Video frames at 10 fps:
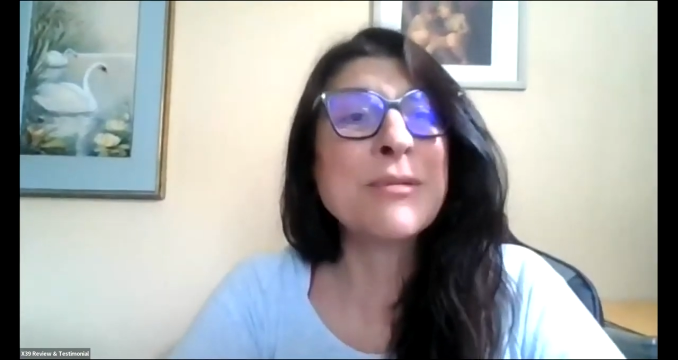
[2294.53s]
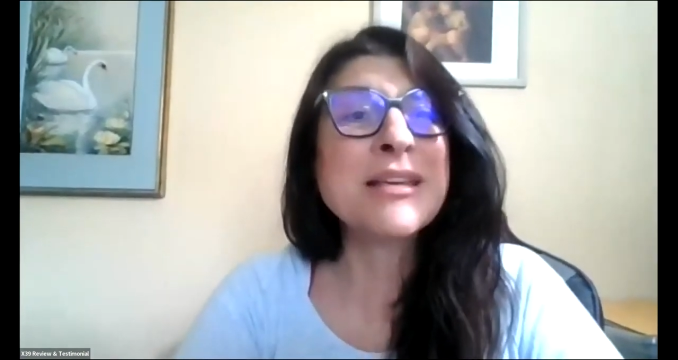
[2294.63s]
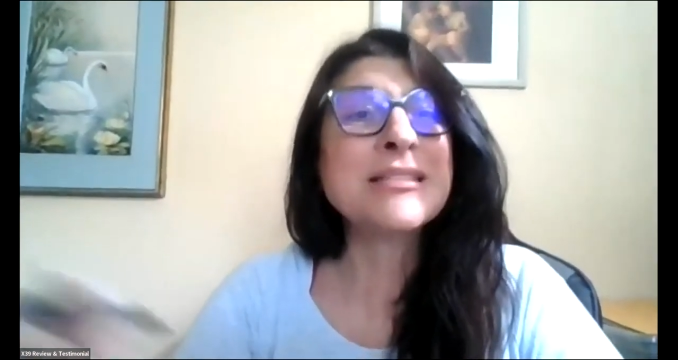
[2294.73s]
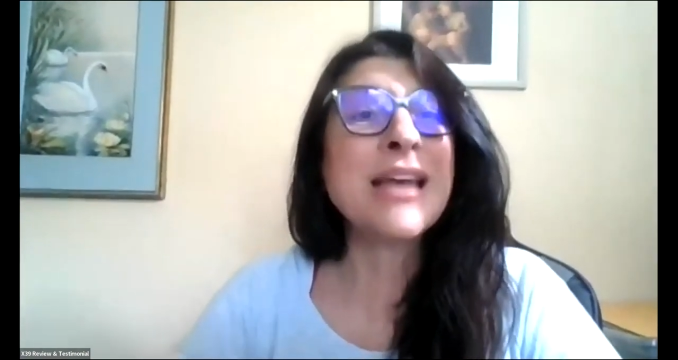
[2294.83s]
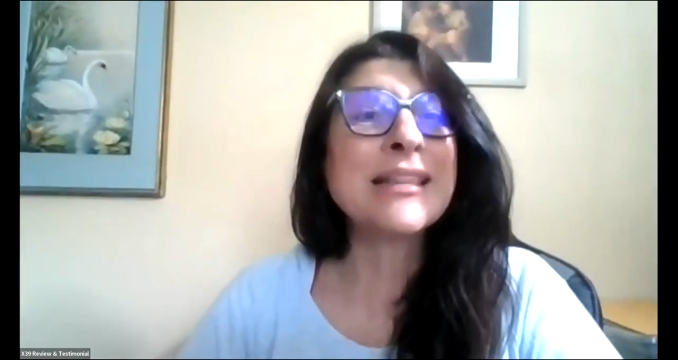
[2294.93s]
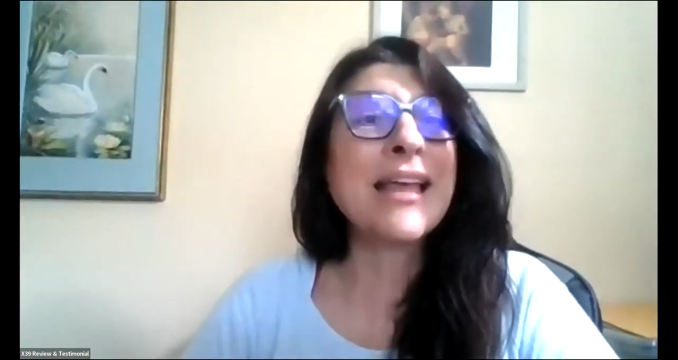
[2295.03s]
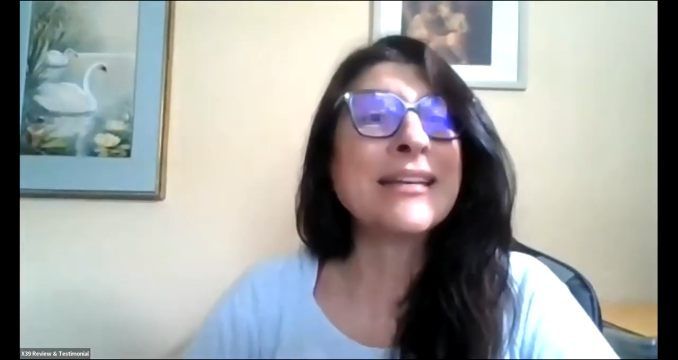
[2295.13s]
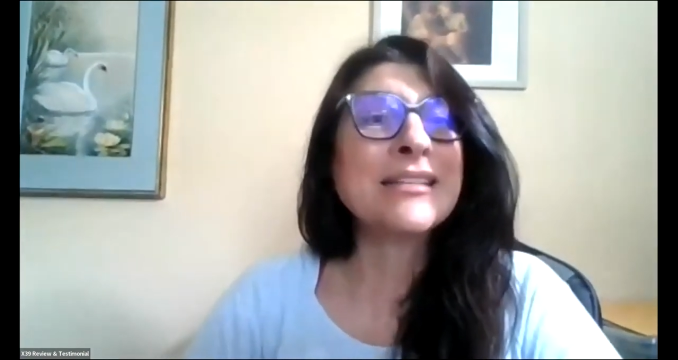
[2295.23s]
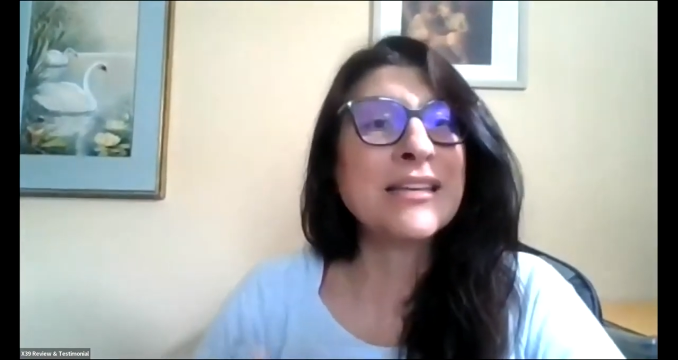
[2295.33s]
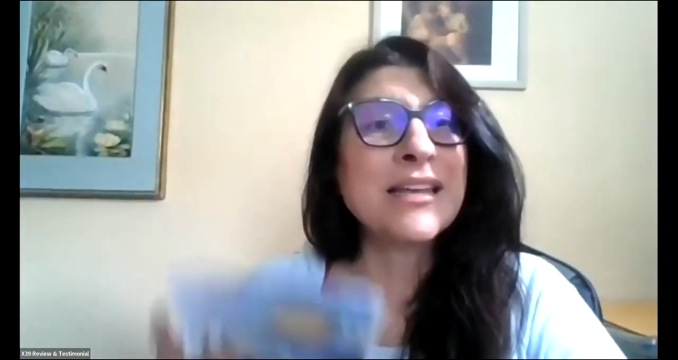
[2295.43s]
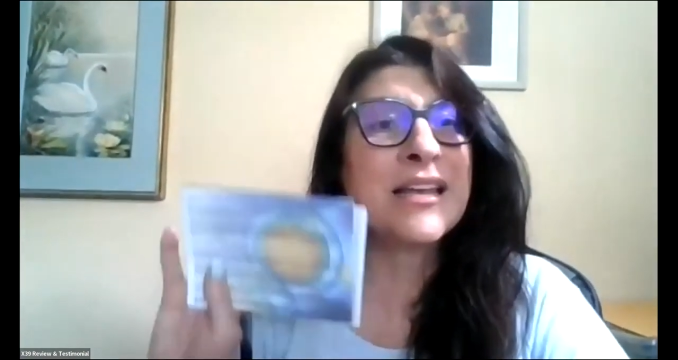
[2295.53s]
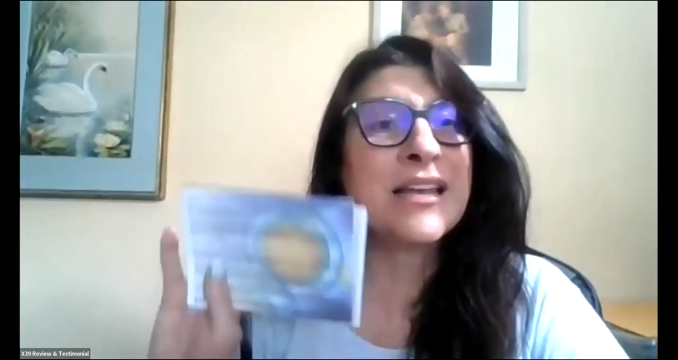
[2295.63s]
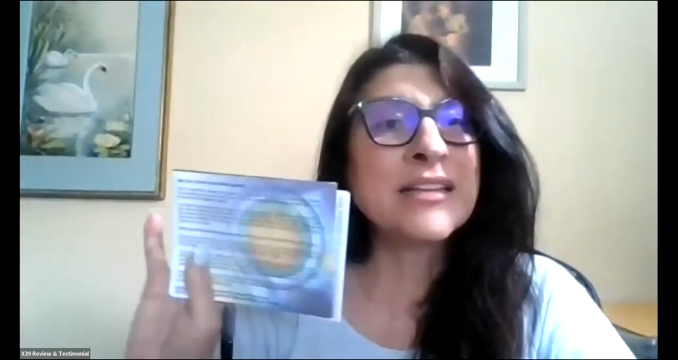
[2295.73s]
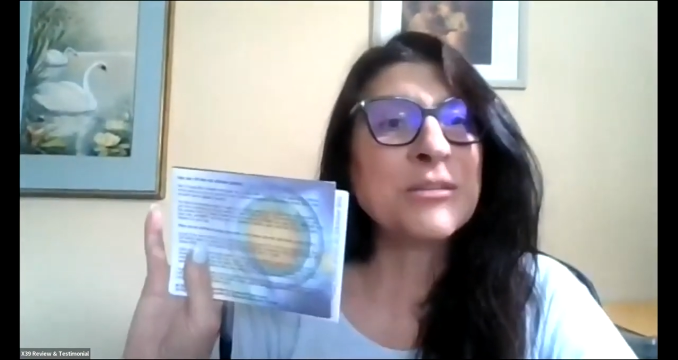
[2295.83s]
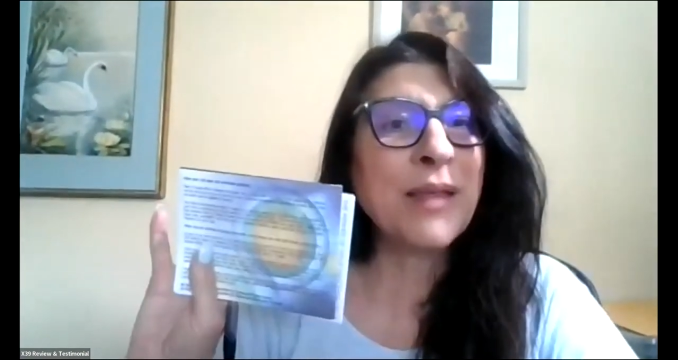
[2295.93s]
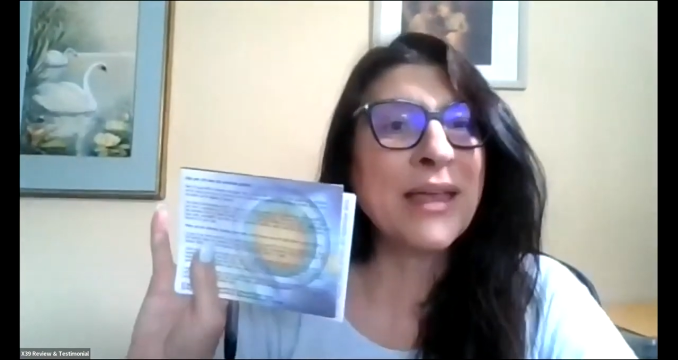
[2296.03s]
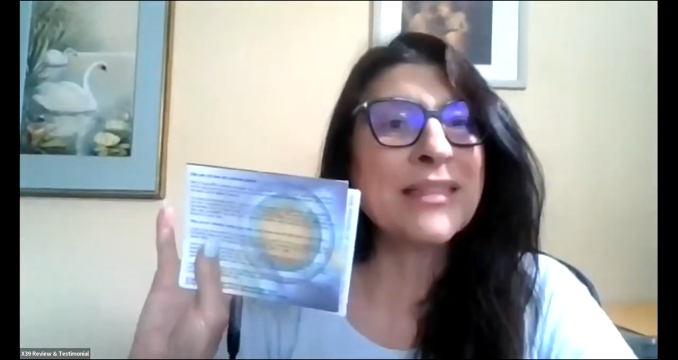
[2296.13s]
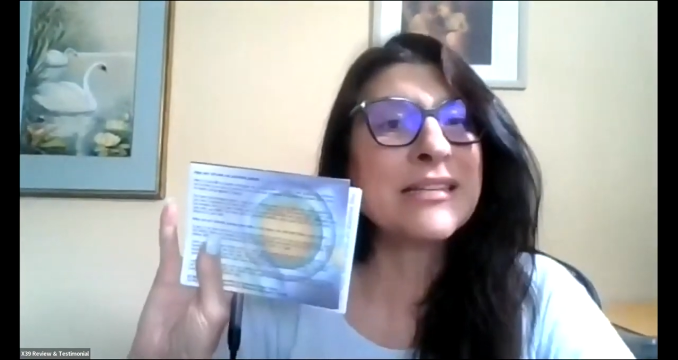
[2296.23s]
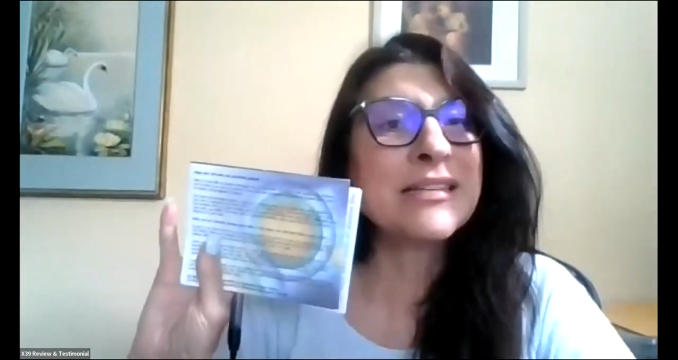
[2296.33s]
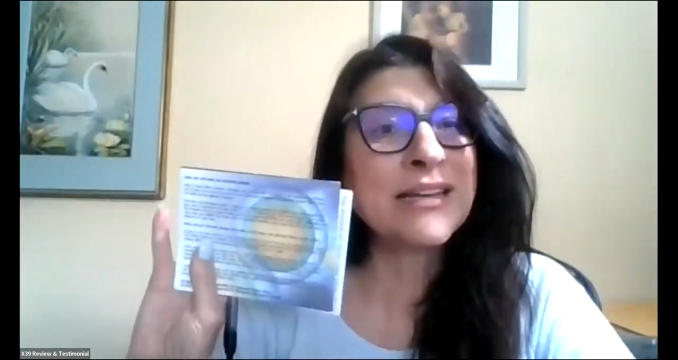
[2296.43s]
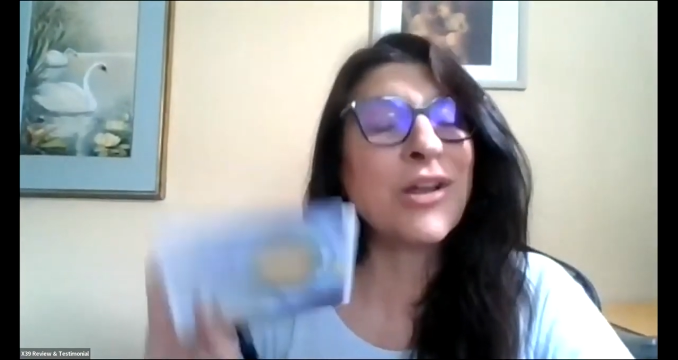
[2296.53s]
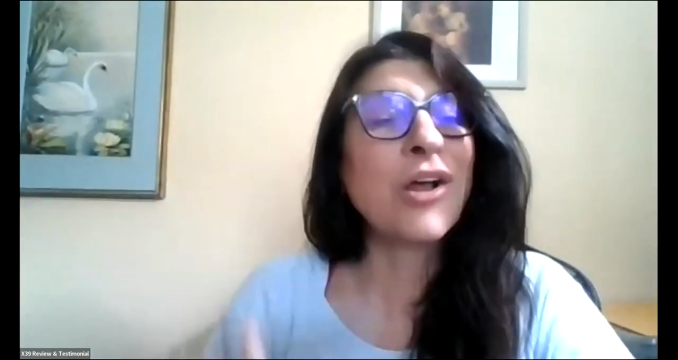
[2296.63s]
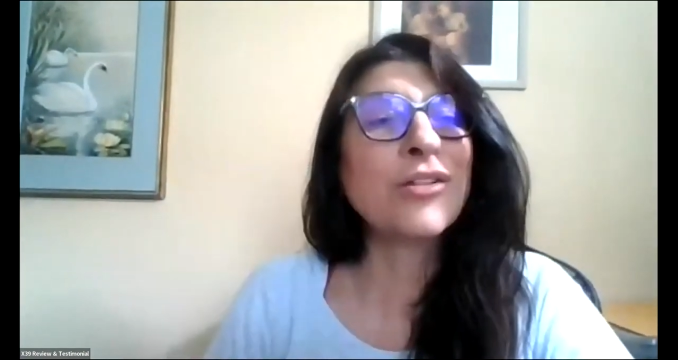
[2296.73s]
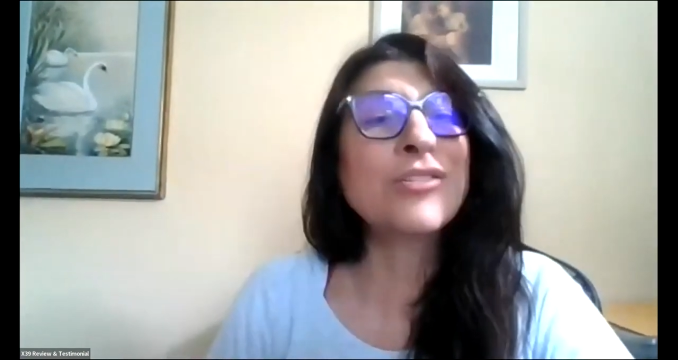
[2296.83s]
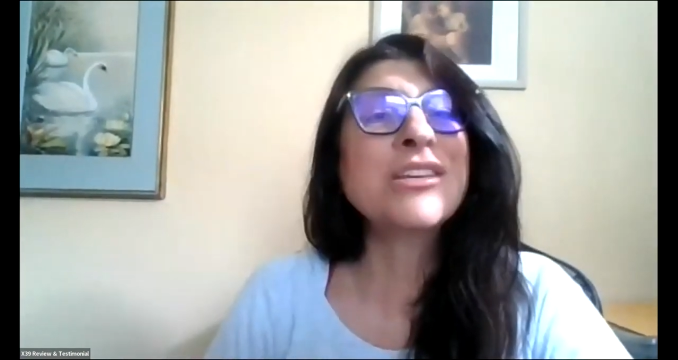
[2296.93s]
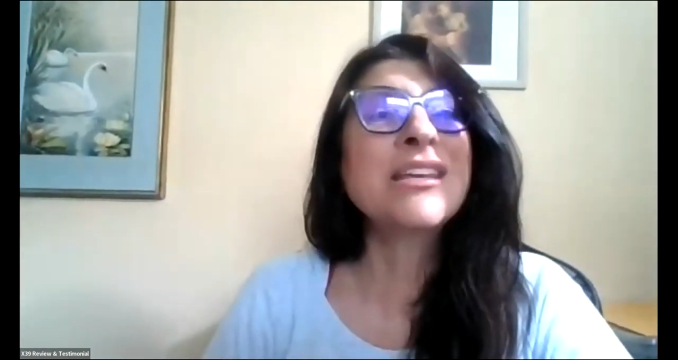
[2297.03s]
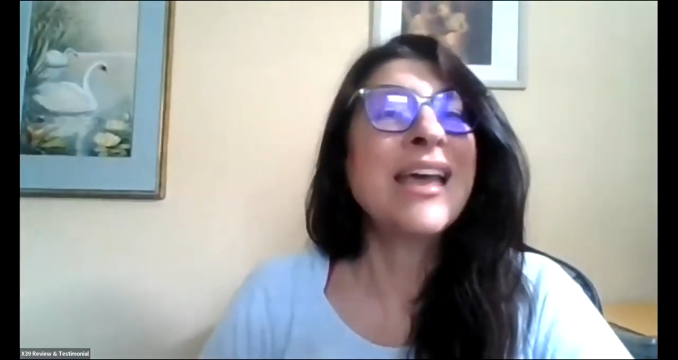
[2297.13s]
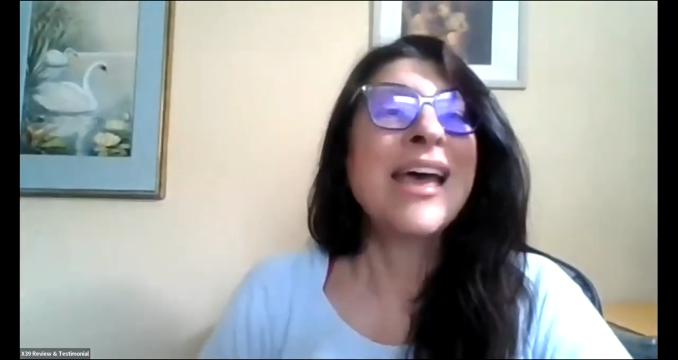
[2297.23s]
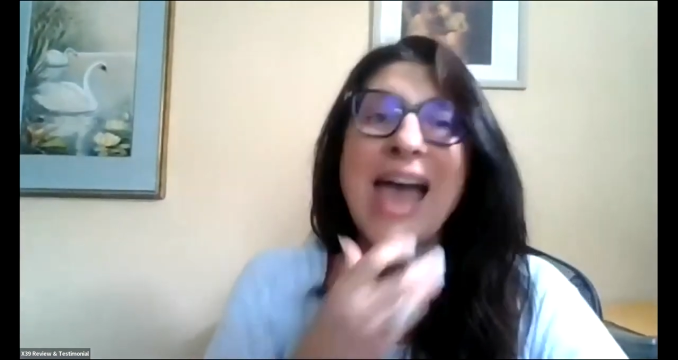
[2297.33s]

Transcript: Because I'd like to explain the technology